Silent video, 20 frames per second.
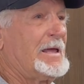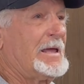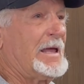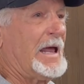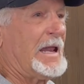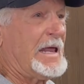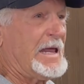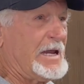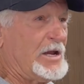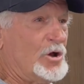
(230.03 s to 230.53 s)

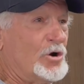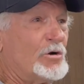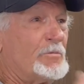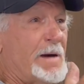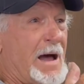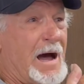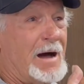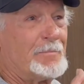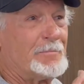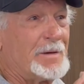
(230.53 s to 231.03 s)
And he knew
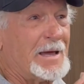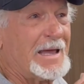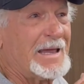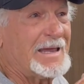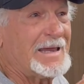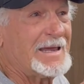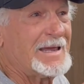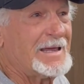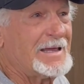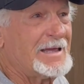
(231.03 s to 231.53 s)
about
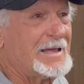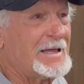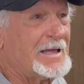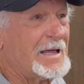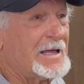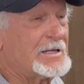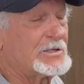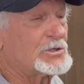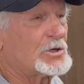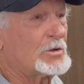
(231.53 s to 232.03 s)
me.
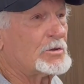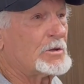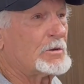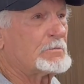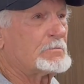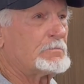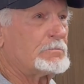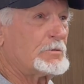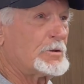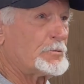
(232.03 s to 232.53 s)
And so the
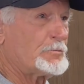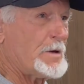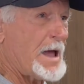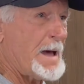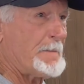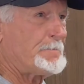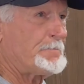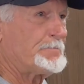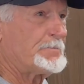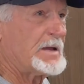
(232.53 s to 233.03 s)

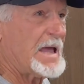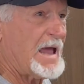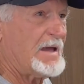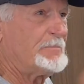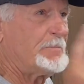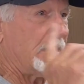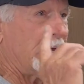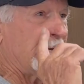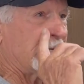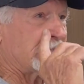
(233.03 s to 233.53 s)
rep gave
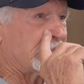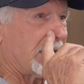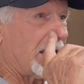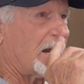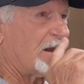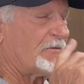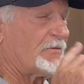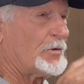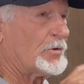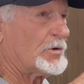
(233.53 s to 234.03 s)
me his
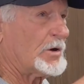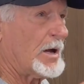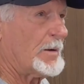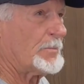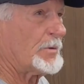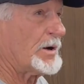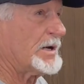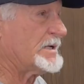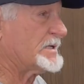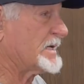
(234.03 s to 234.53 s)
telephone
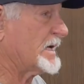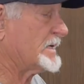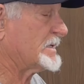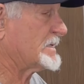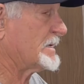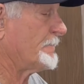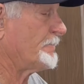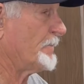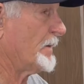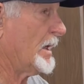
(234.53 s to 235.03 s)
number. He says,
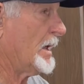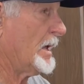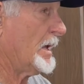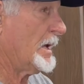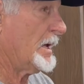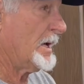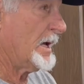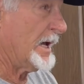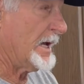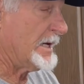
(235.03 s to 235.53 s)

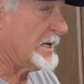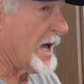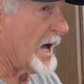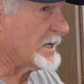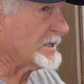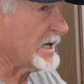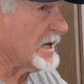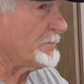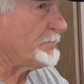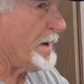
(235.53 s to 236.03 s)
he
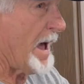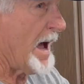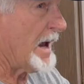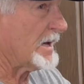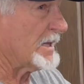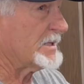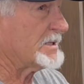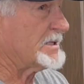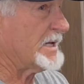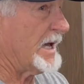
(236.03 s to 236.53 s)
doesn't
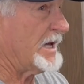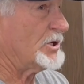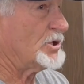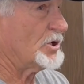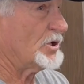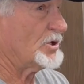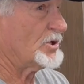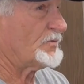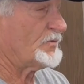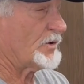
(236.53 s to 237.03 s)
balance
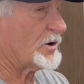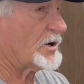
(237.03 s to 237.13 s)
engines for